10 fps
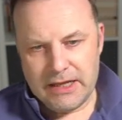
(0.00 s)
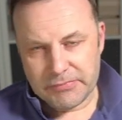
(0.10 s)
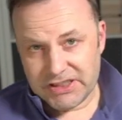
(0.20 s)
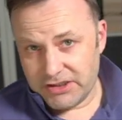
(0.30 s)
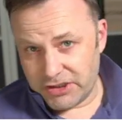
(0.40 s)

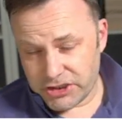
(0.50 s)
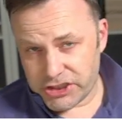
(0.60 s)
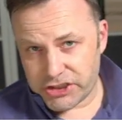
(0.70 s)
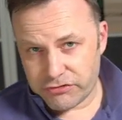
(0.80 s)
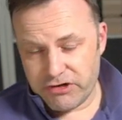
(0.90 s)

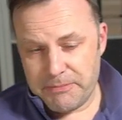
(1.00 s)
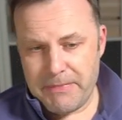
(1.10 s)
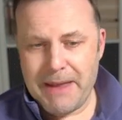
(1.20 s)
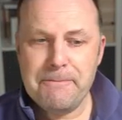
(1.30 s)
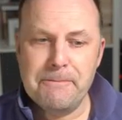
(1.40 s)
plus
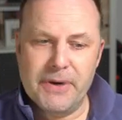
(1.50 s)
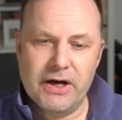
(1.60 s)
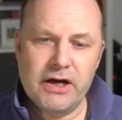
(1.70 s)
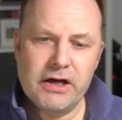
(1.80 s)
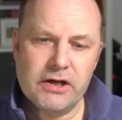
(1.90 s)

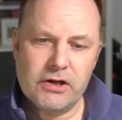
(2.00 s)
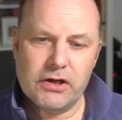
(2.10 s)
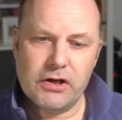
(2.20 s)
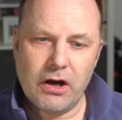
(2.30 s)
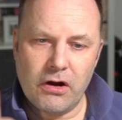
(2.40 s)
remember,
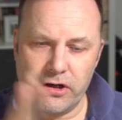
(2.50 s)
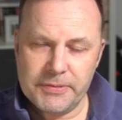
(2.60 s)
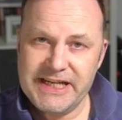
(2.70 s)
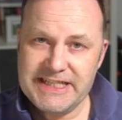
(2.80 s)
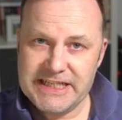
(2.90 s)
on a
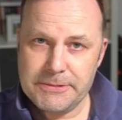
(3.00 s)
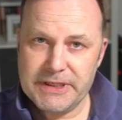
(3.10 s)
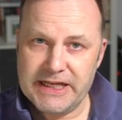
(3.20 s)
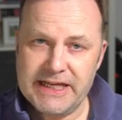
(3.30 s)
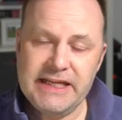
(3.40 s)

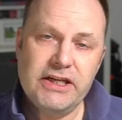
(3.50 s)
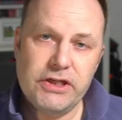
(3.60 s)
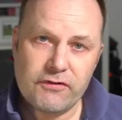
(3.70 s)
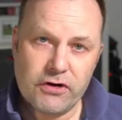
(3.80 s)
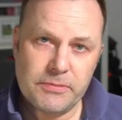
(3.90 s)
PCP,
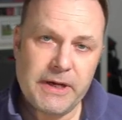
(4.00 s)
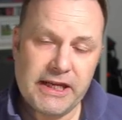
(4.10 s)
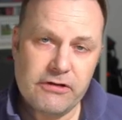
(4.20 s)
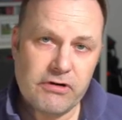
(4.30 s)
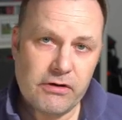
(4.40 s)
you've got to pay
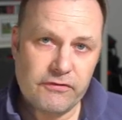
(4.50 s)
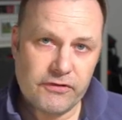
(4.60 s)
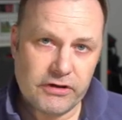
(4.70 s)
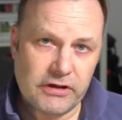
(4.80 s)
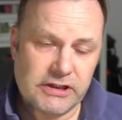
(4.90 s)
your road
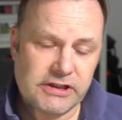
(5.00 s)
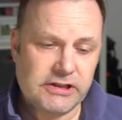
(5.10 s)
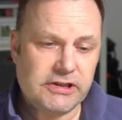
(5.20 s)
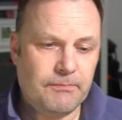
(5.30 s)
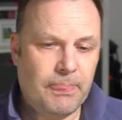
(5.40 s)
fund
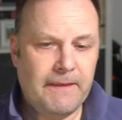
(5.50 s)
licence.